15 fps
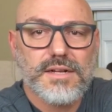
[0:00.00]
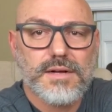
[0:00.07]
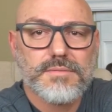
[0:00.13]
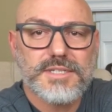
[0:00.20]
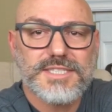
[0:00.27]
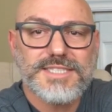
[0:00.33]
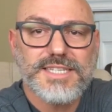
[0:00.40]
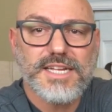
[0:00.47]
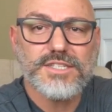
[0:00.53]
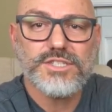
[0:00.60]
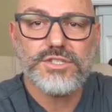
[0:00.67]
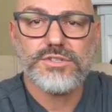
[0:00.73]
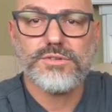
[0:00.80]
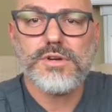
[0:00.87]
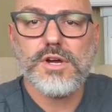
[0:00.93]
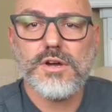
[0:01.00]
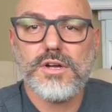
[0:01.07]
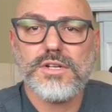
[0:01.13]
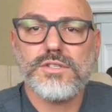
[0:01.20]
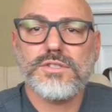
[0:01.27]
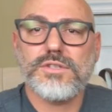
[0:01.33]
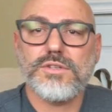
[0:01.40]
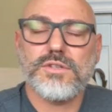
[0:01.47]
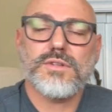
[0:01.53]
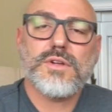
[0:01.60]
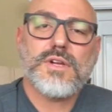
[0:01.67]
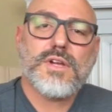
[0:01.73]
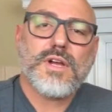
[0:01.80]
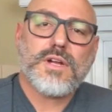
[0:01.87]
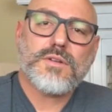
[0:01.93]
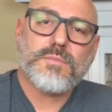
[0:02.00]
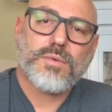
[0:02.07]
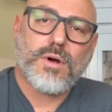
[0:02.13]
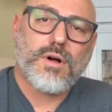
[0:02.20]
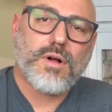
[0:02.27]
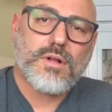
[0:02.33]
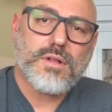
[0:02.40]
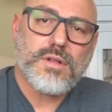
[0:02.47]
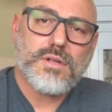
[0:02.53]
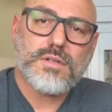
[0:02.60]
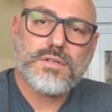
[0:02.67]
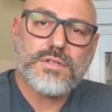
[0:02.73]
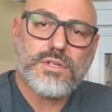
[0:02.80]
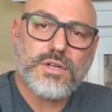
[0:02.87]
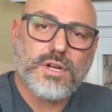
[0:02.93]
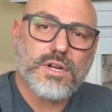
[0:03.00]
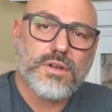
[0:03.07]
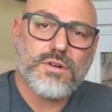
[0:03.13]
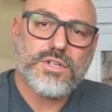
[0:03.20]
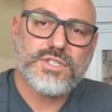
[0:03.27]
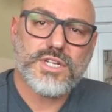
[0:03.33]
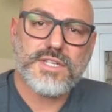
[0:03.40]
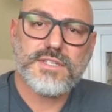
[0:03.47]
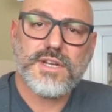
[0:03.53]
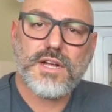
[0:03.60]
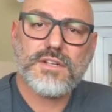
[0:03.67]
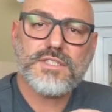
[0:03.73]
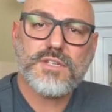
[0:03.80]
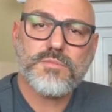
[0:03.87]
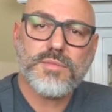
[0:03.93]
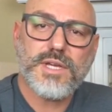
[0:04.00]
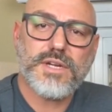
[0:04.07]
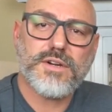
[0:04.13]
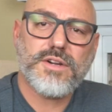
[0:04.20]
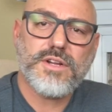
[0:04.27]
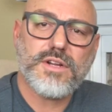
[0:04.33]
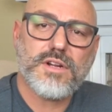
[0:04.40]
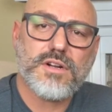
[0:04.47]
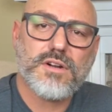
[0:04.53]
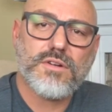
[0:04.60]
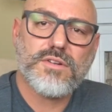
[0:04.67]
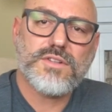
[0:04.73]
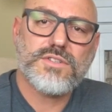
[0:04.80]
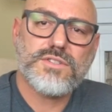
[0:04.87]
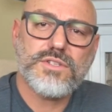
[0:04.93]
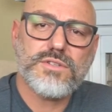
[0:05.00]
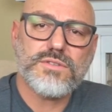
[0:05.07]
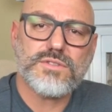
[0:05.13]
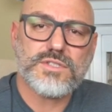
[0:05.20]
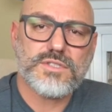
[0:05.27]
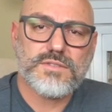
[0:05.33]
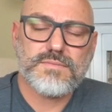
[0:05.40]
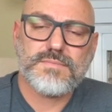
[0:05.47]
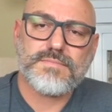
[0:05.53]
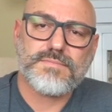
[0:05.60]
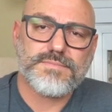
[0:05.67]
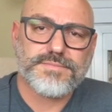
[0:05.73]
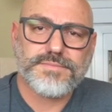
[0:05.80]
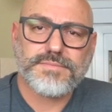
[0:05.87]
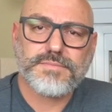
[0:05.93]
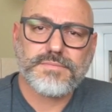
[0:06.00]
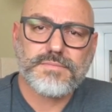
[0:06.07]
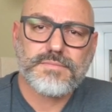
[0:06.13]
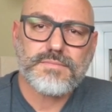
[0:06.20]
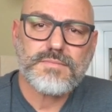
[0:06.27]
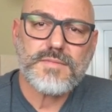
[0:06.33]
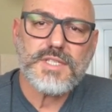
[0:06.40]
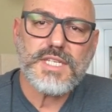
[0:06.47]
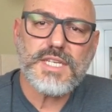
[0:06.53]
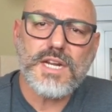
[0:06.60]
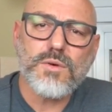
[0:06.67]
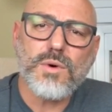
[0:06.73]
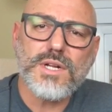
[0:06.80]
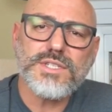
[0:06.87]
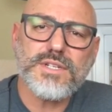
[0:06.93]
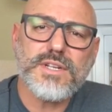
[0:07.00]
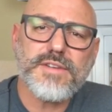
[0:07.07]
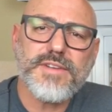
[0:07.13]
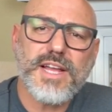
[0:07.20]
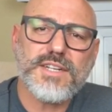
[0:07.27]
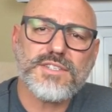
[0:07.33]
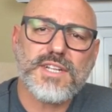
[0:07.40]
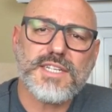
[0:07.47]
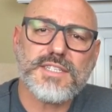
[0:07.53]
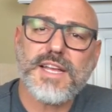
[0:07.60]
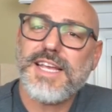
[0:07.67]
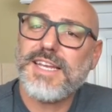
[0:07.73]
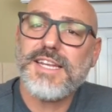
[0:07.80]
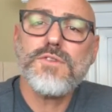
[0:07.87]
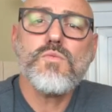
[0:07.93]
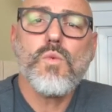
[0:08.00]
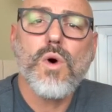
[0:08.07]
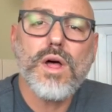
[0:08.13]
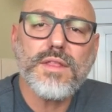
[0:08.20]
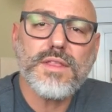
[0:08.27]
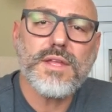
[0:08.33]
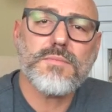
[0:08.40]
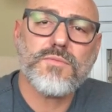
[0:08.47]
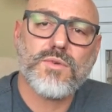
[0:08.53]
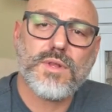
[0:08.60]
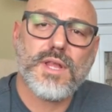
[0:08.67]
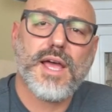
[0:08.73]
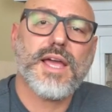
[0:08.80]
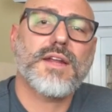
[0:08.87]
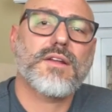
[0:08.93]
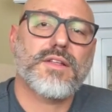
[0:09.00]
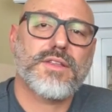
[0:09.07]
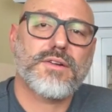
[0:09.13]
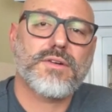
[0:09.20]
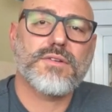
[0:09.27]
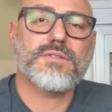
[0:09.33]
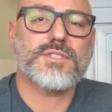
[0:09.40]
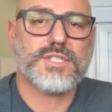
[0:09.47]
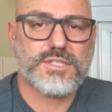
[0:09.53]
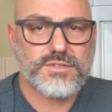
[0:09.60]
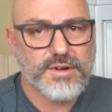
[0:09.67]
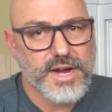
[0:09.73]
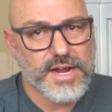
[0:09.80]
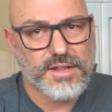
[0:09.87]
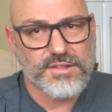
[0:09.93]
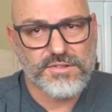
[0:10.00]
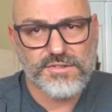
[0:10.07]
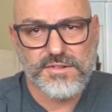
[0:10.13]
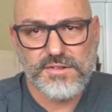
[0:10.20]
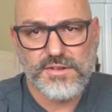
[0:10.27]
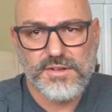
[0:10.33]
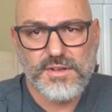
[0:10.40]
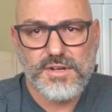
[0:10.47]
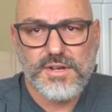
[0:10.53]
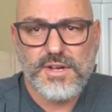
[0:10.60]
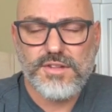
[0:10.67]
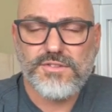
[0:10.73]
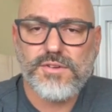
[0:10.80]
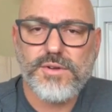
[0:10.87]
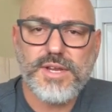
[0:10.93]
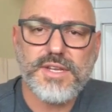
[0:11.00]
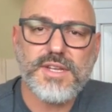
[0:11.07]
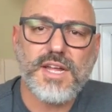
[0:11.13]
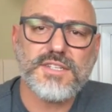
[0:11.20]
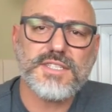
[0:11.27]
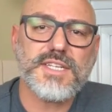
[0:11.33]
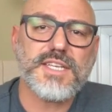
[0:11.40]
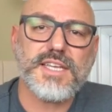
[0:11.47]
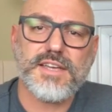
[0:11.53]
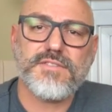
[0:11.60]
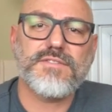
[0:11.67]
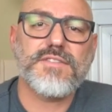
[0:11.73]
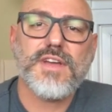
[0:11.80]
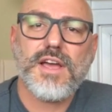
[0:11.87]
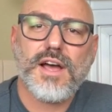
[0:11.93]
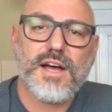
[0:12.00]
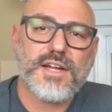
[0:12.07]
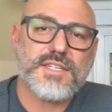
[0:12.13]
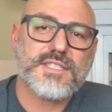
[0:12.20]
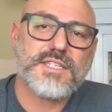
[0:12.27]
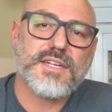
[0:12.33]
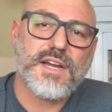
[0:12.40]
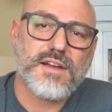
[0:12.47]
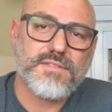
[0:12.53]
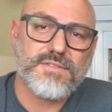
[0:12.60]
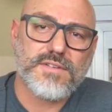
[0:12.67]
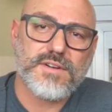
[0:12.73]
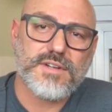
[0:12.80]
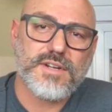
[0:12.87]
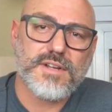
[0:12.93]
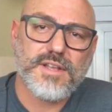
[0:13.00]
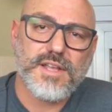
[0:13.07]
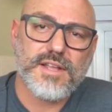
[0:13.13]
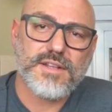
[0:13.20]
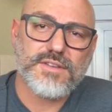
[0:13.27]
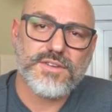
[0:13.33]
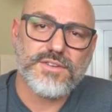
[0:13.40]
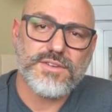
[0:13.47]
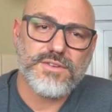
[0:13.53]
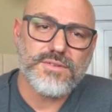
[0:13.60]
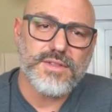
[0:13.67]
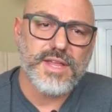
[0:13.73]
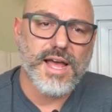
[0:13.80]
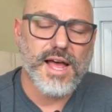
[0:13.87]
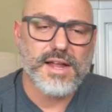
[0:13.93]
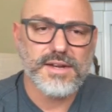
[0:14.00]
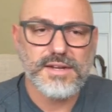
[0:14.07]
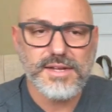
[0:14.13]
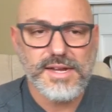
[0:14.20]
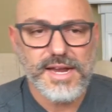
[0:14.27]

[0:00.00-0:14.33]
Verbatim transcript: I'm going to send you to Paul, you're going to go to Gentiles. Peter, you're going to go to the Jews. And I want you to evangelize it. He didn't want them relying on their own strengths. And so he doesn't give us comfort to do that.